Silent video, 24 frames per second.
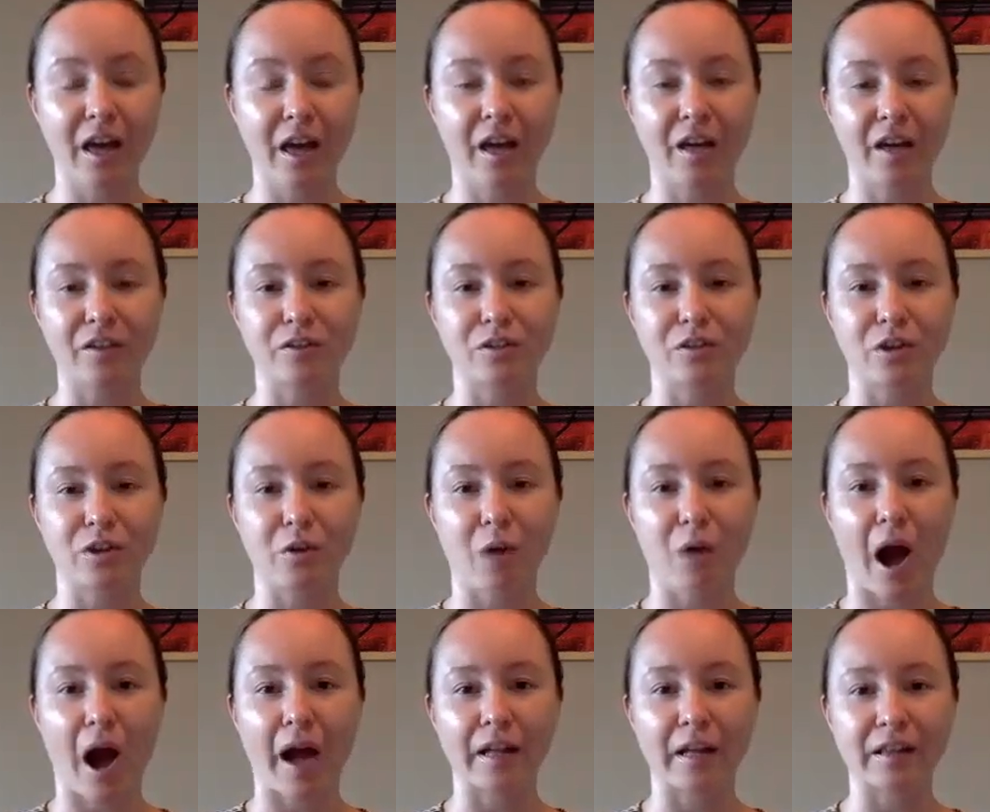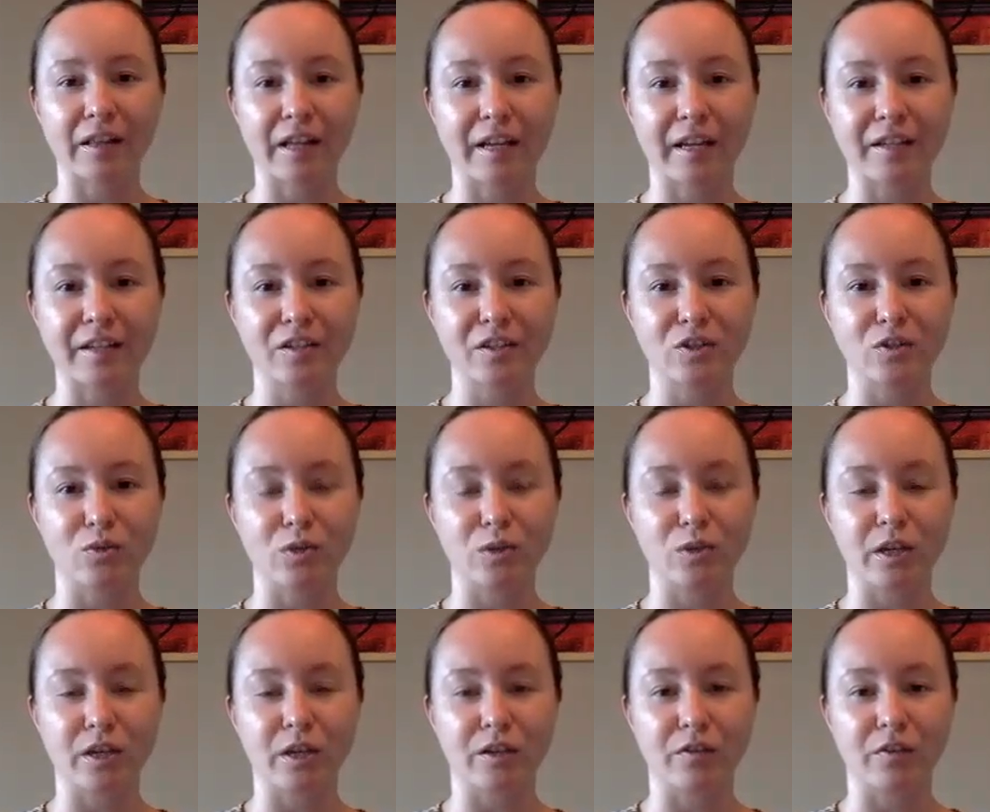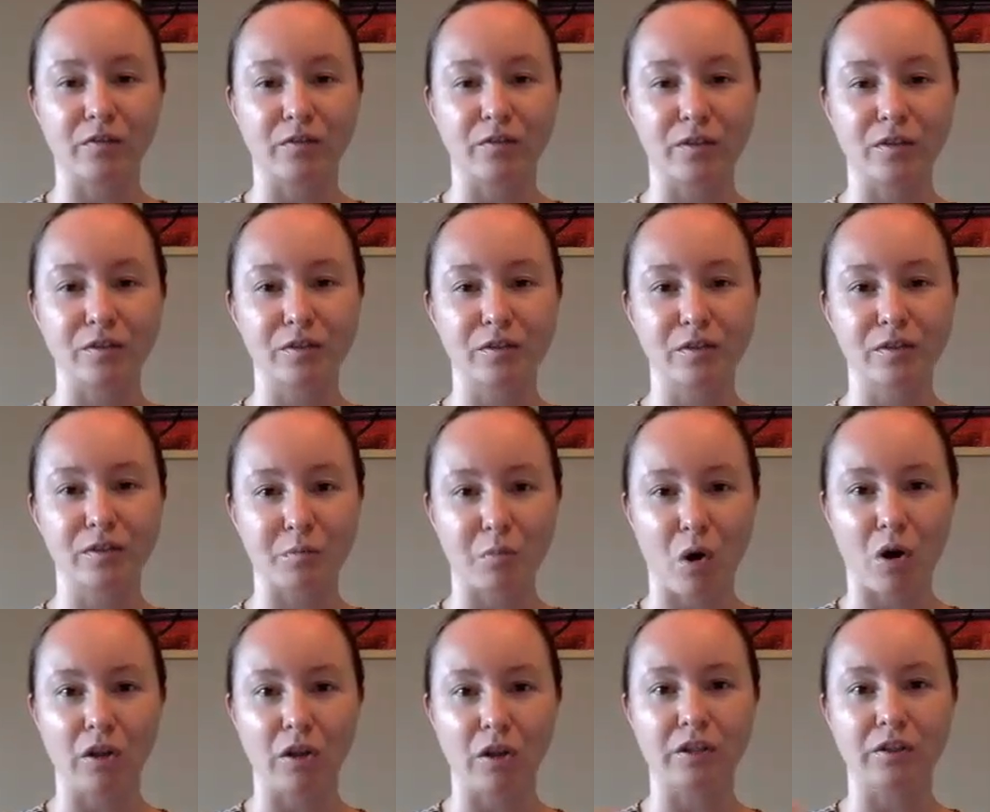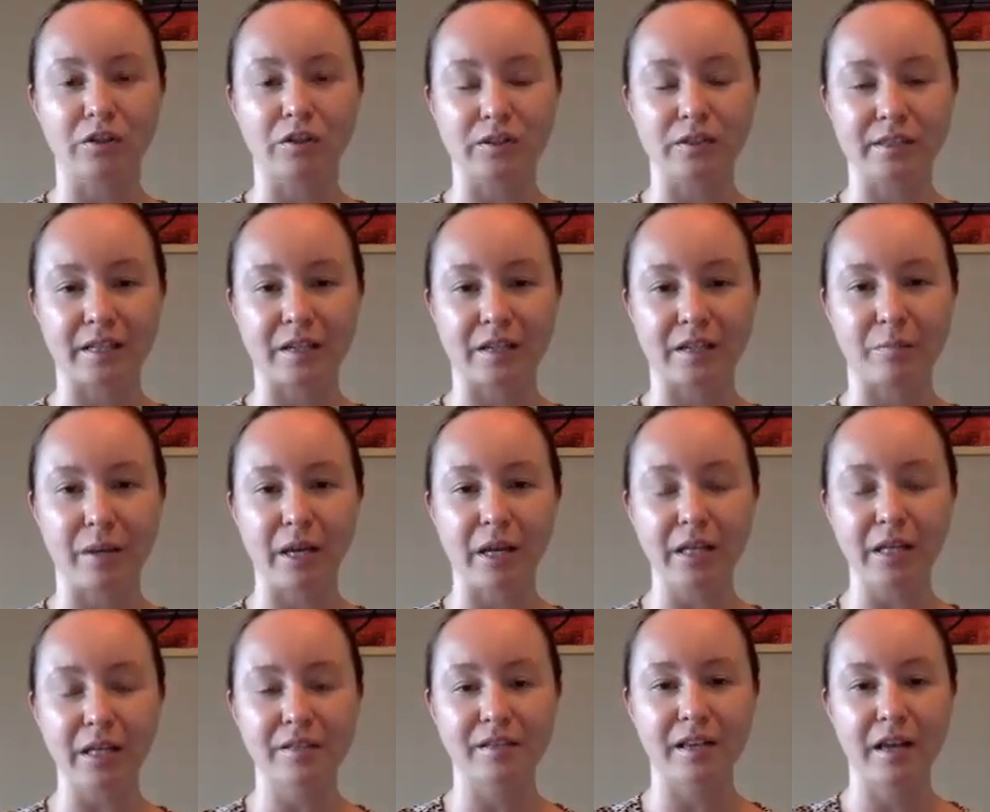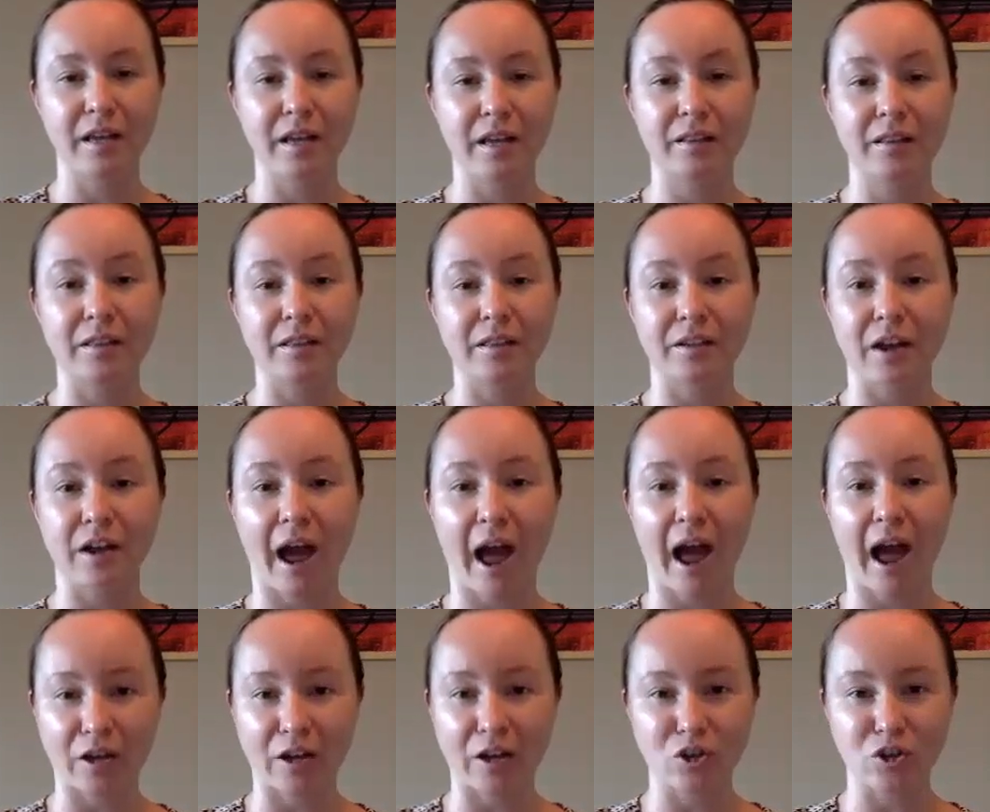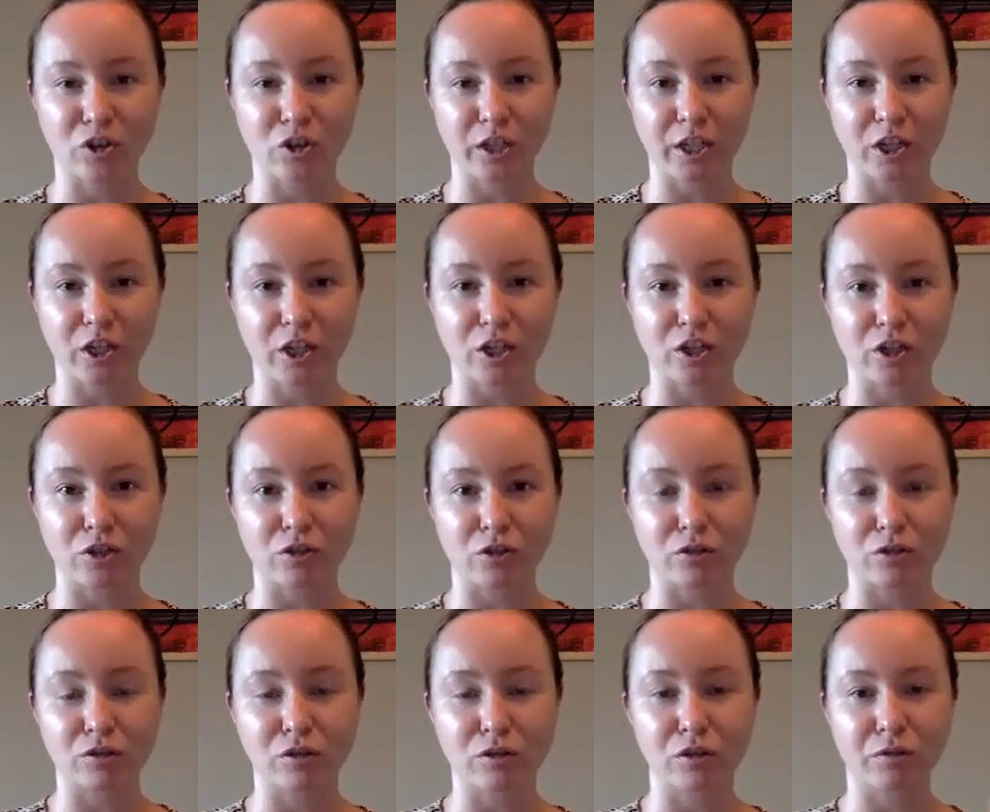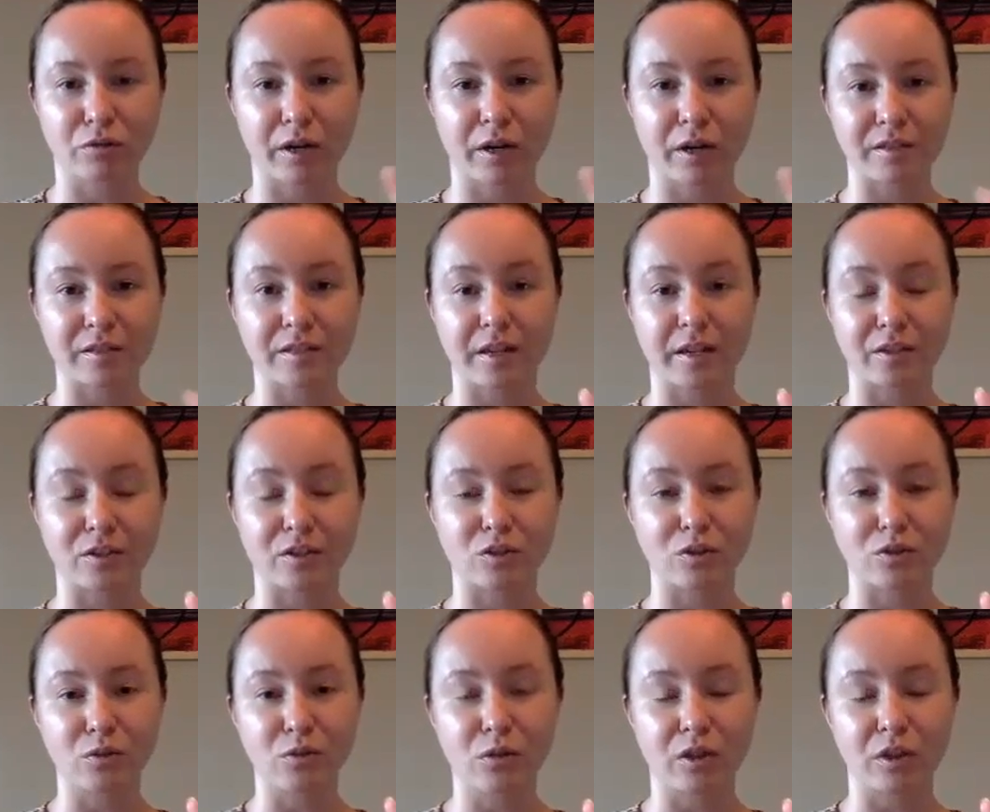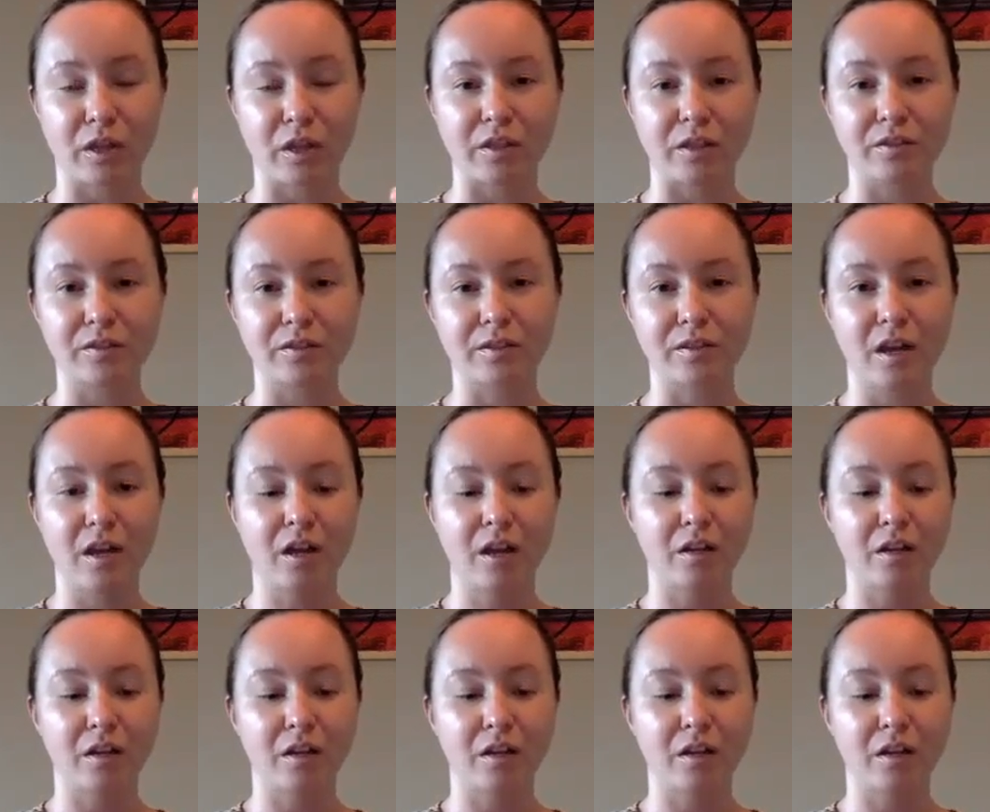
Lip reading: And so I like to give small little tidbits that they're actually going to do. So I assign two things.